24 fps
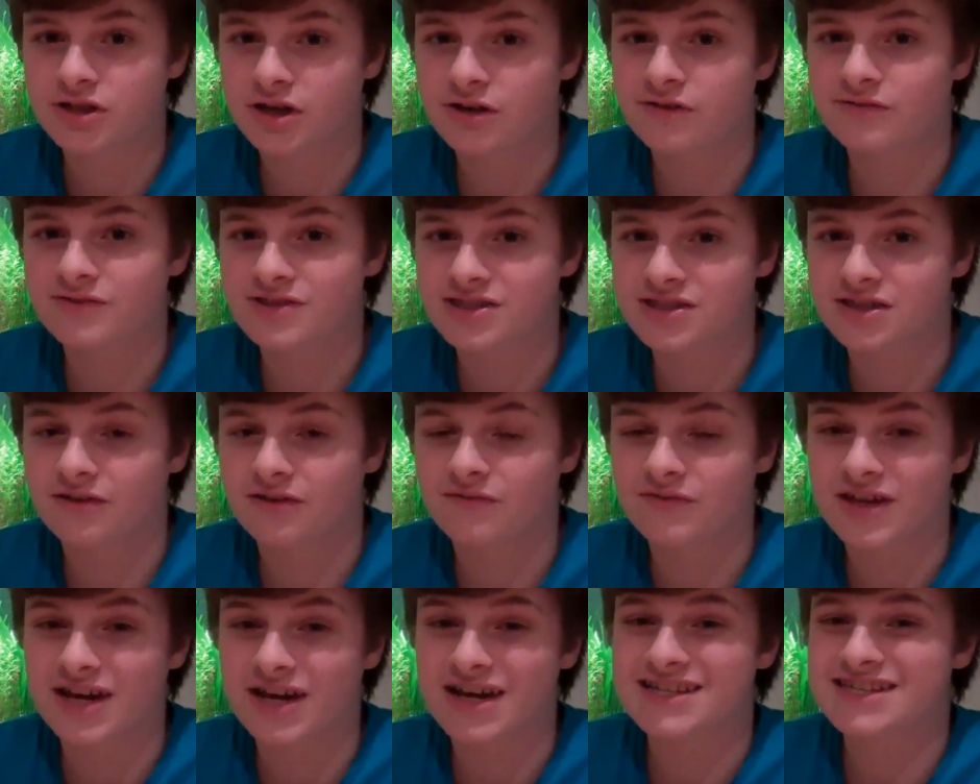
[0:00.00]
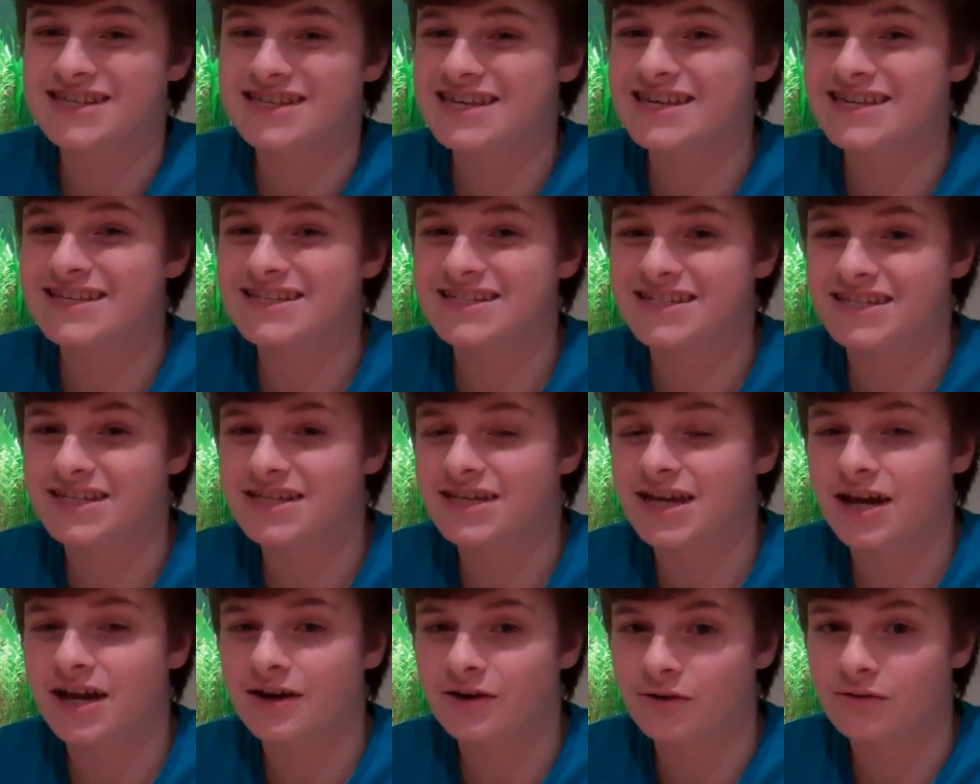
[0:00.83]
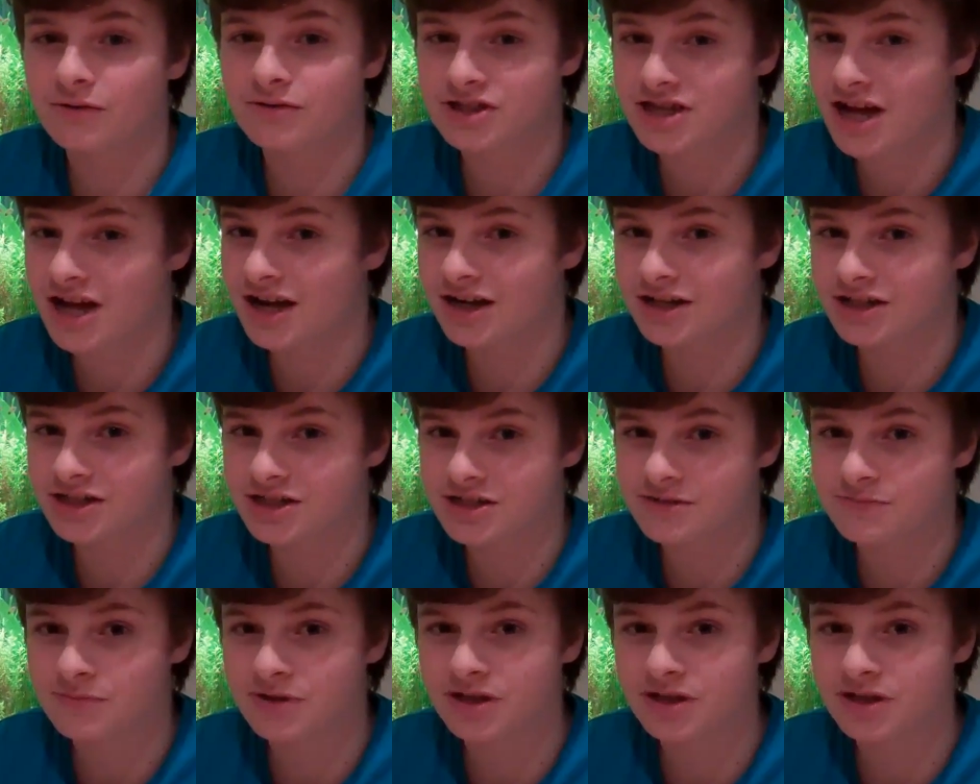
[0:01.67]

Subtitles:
go for stuff that is easy and not challenging,